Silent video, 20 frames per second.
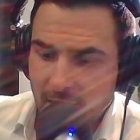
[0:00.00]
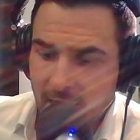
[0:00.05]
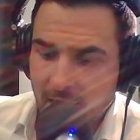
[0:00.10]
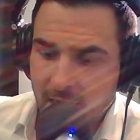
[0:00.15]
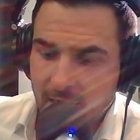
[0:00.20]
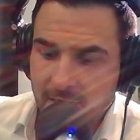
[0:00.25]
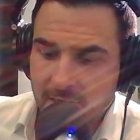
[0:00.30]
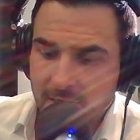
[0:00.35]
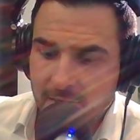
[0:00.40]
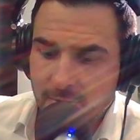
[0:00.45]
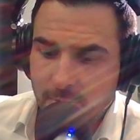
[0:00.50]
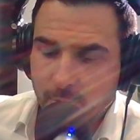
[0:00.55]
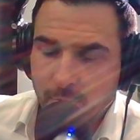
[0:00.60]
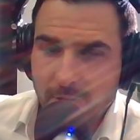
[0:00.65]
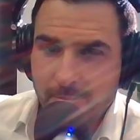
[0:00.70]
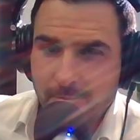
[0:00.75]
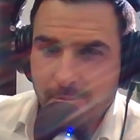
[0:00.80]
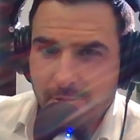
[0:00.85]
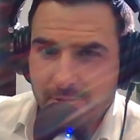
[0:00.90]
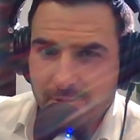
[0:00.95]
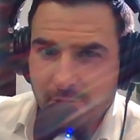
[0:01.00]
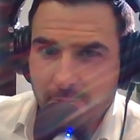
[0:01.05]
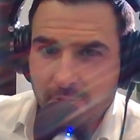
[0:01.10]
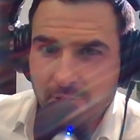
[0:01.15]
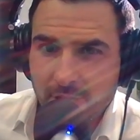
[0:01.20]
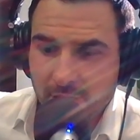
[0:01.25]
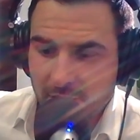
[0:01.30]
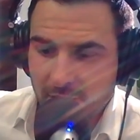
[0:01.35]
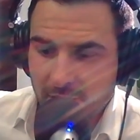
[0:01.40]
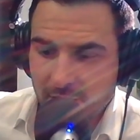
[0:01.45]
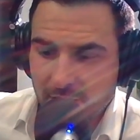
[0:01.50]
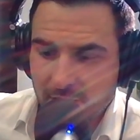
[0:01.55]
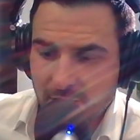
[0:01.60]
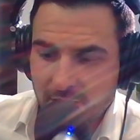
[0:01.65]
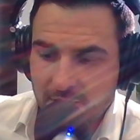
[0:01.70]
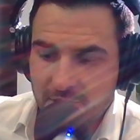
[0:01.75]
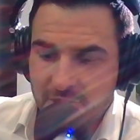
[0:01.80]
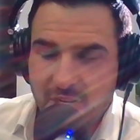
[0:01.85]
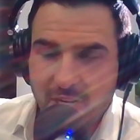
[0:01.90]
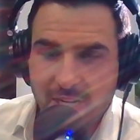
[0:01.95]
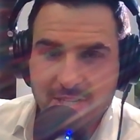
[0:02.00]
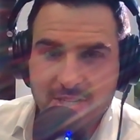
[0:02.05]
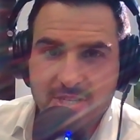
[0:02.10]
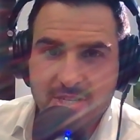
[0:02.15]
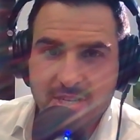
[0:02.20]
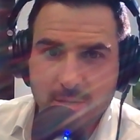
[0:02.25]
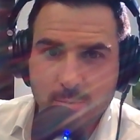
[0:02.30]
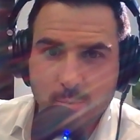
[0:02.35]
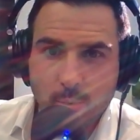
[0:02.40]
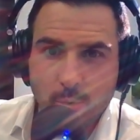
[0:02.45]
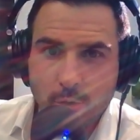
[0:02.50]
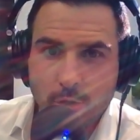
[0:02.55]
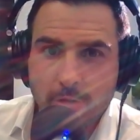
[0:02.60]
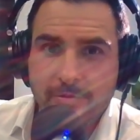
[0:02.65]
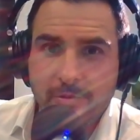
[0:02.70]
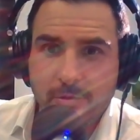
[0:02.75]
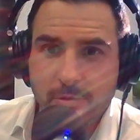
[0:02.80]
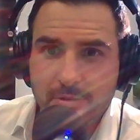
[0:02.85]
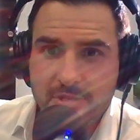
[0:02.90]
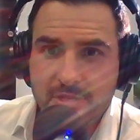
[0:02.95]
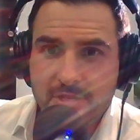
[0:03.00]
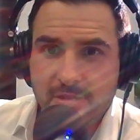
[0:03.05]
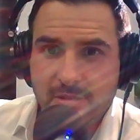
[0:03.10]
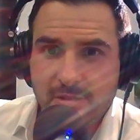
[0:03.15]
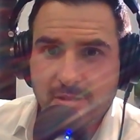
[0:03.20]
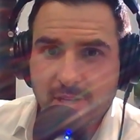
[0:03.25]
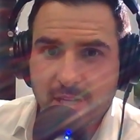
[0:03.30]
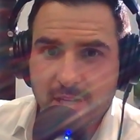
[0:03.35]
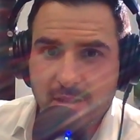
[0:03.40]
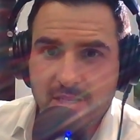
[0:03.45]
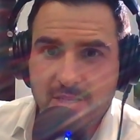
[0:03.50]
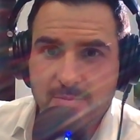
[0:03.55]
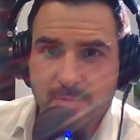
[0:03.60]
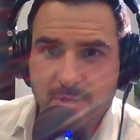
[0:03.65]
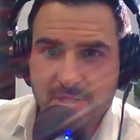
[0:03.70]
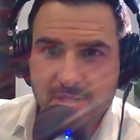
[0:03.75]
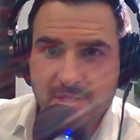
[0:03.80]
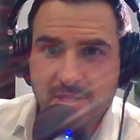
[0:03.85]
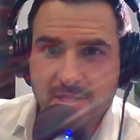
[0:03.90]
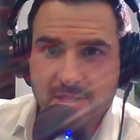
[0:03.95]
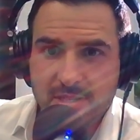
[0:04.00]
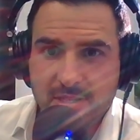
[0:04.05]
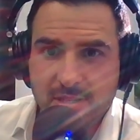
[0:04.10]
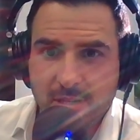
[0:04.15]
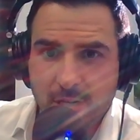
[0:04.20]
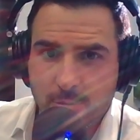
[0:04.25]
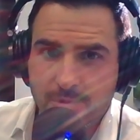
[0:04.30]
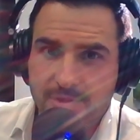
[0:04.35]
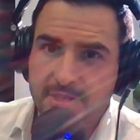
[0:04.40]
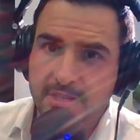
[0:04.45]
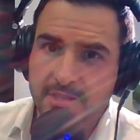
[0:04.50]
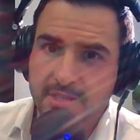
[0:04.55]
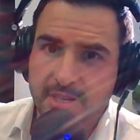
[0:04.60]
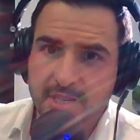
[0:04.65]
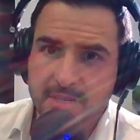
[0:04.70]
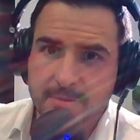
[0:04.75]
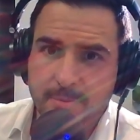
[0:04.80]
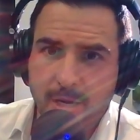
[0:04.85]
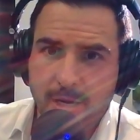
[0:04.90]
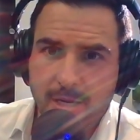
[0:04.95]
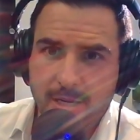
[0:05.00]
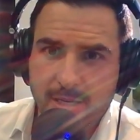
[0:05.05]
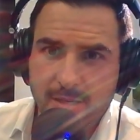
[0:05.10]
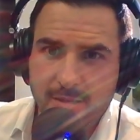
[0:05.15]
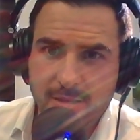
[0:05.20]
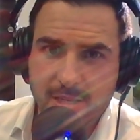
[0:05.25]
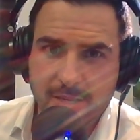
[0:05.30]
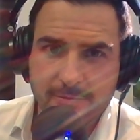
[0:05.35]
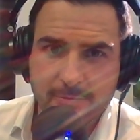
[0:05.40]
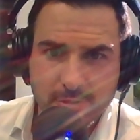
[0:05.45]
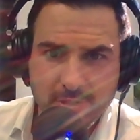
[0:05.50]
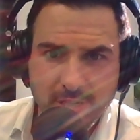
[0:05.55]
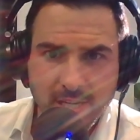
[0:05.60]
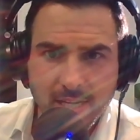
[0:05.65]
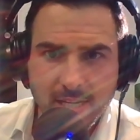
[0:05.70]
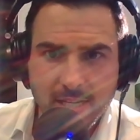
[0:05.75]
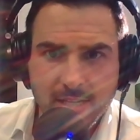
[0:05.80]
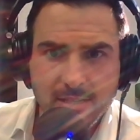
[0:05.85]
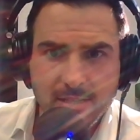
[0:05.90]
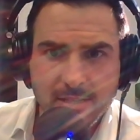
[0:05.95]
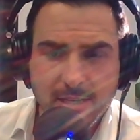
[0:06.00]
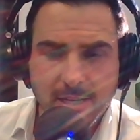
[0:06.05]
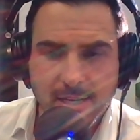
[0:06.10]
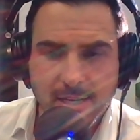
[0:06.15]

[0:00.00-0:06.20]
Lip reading: And we're predominantly a Gen Z workforce in this business, I would suggest, Marty, give or take.